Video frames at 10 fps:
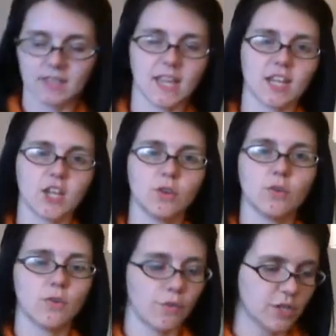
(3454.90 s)
a thank
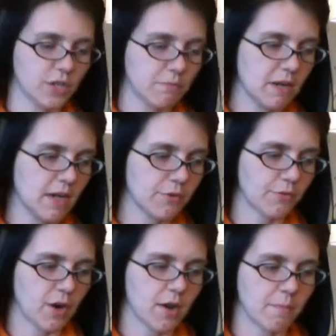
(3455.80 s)
you to me
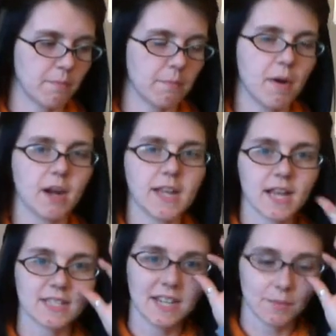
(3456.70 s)
from
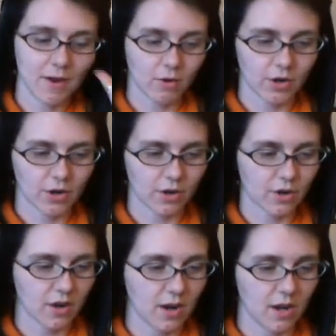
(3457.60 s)
podcasting about
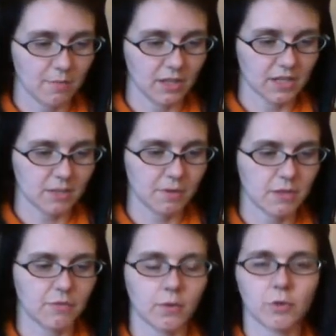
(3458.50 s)
her,
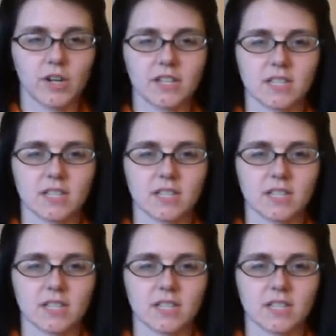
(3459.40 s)
Elizabeth from Green